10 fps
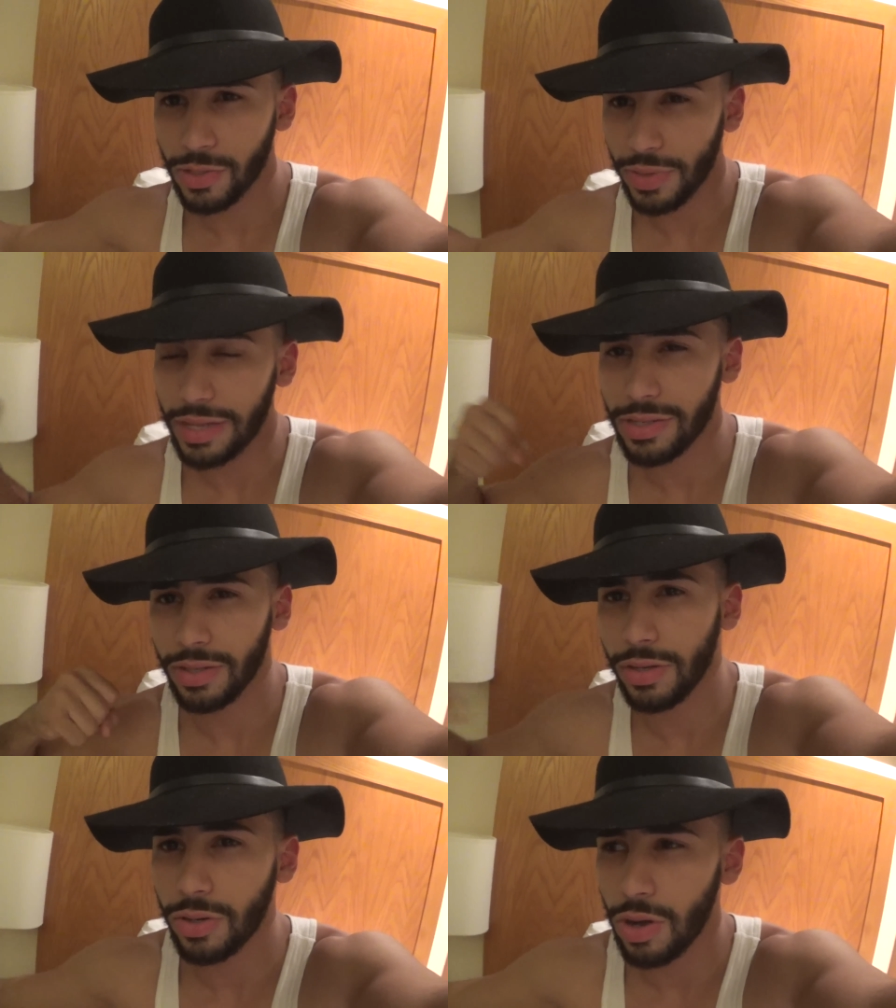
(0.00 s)
So that's
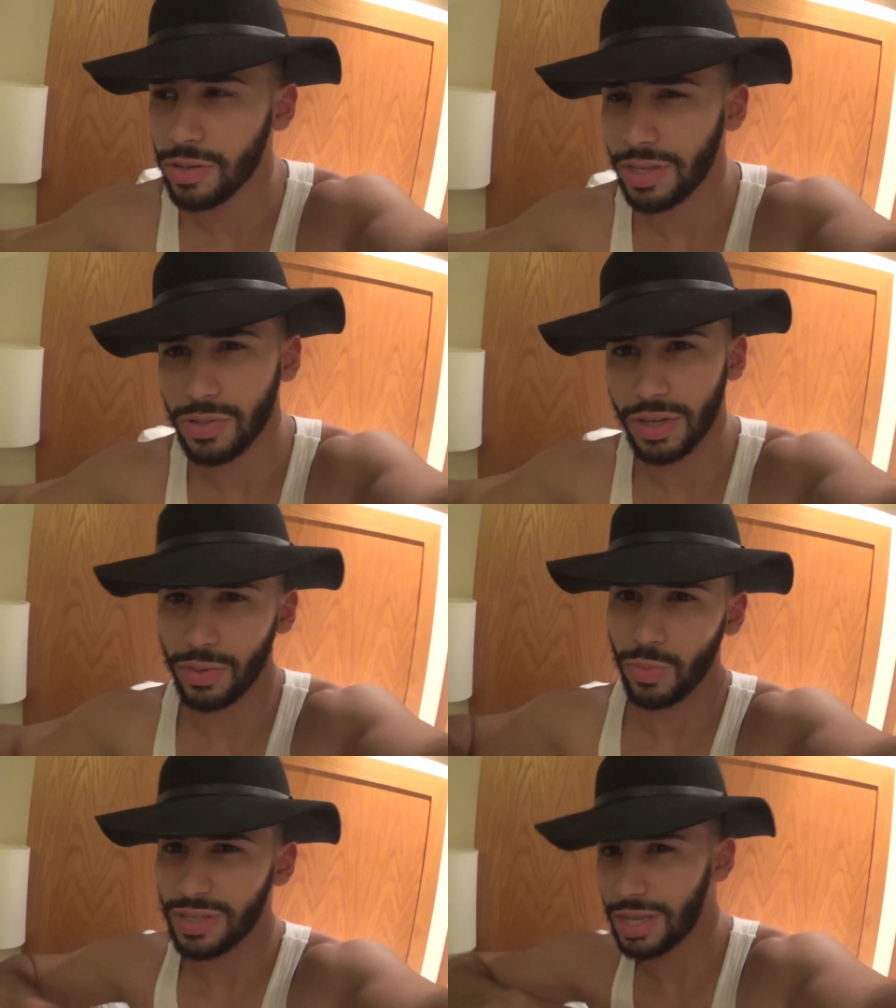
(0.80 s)
the good cause. That's
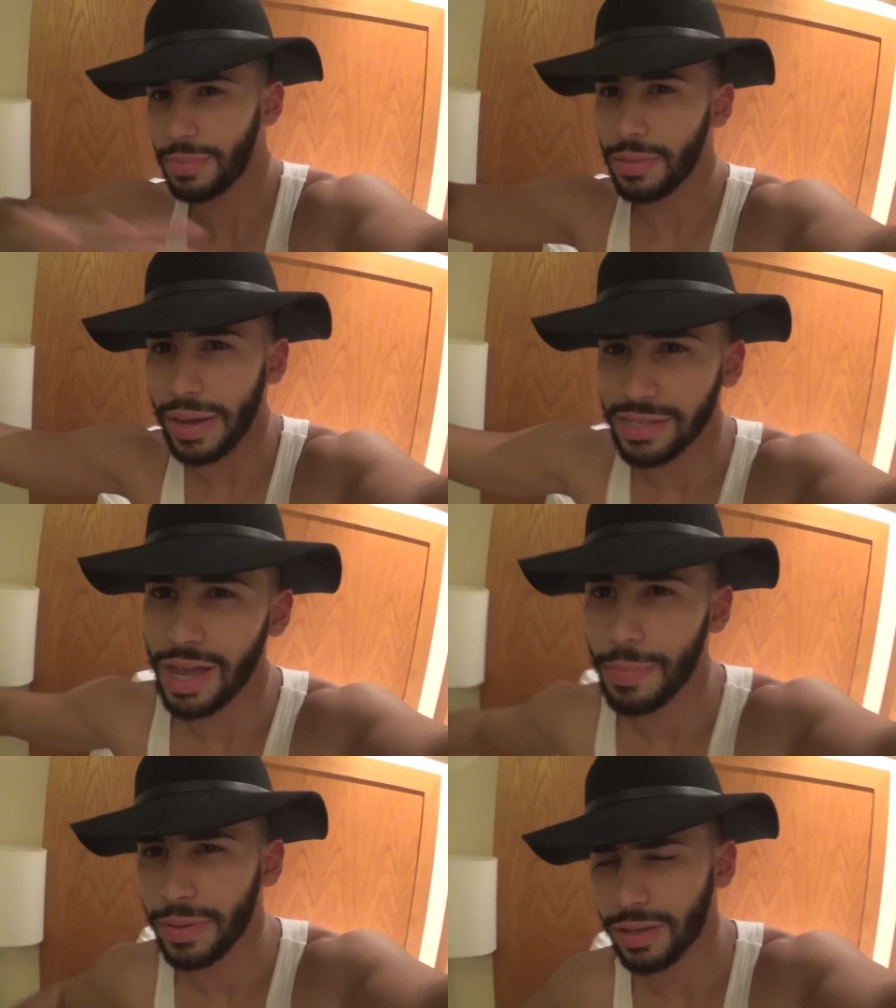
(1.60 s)
that's gonna be the main
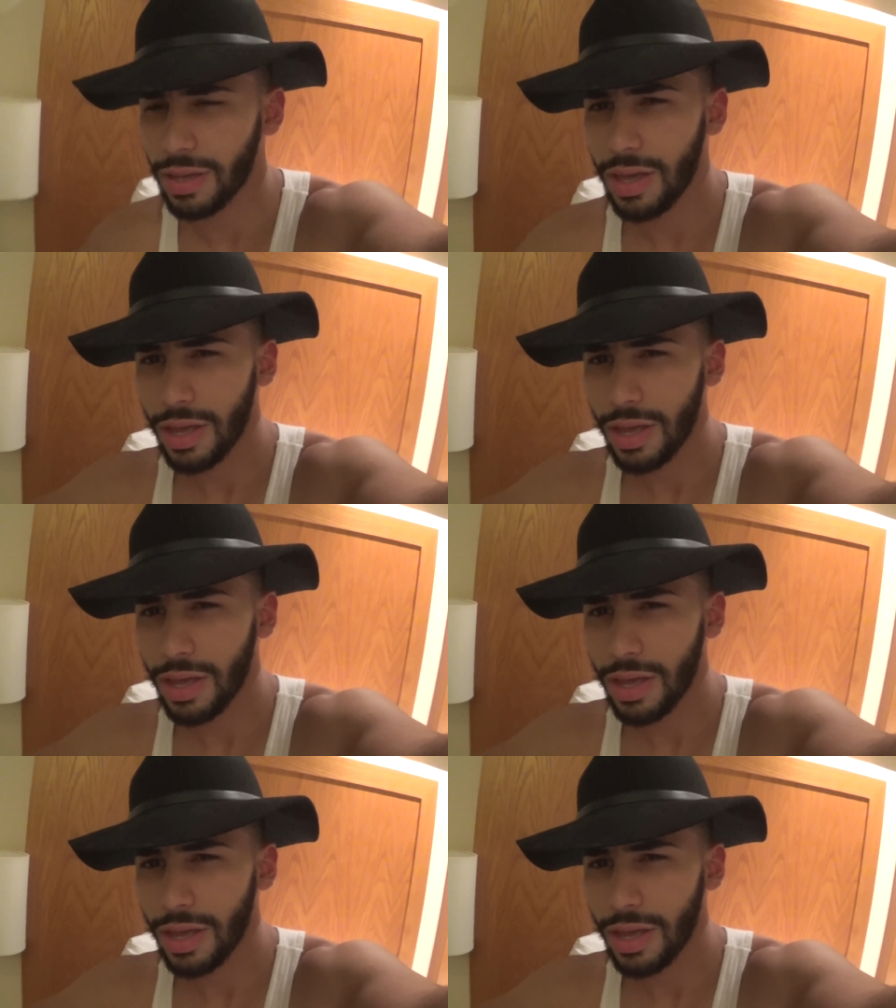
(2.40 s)
topic